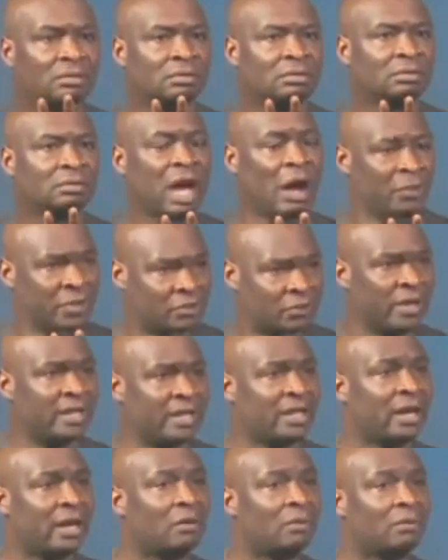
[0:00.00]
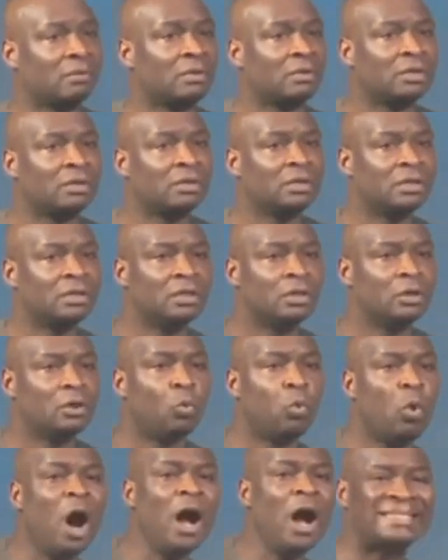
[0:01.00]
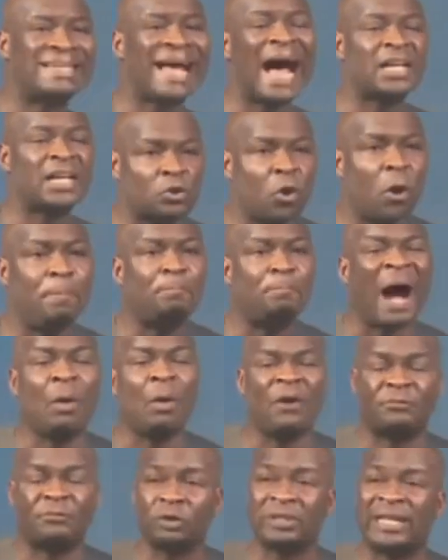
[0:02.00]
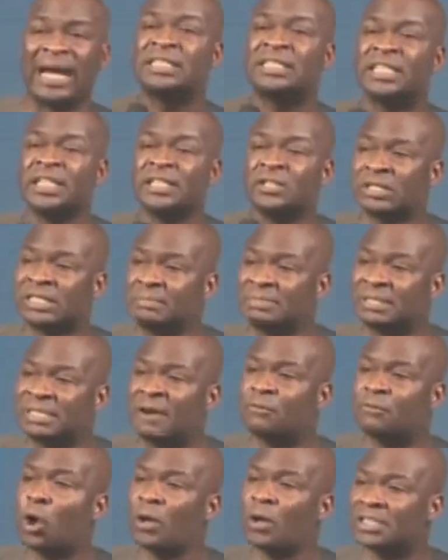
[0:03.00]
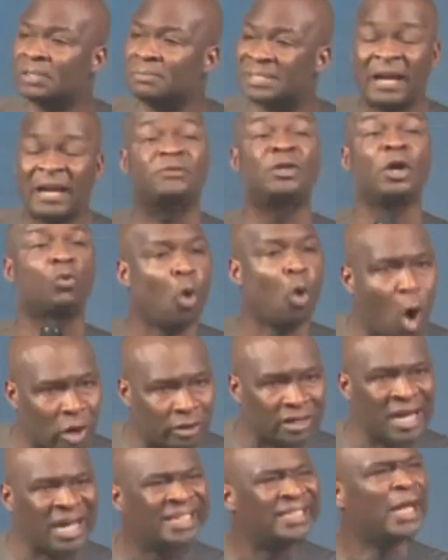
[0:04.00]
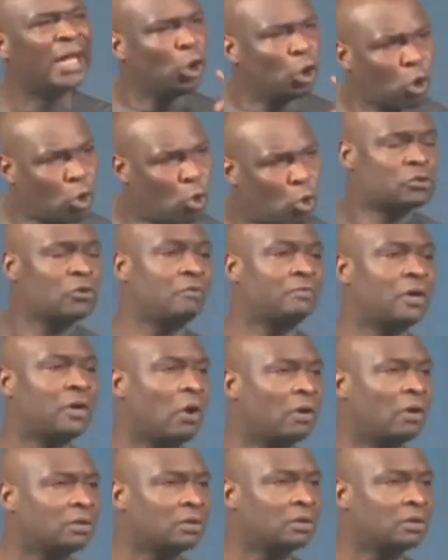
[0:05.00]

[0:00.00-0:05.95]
Are we together now? Words are so powerful that Jesus himself calls himself the Word, the Logos of God.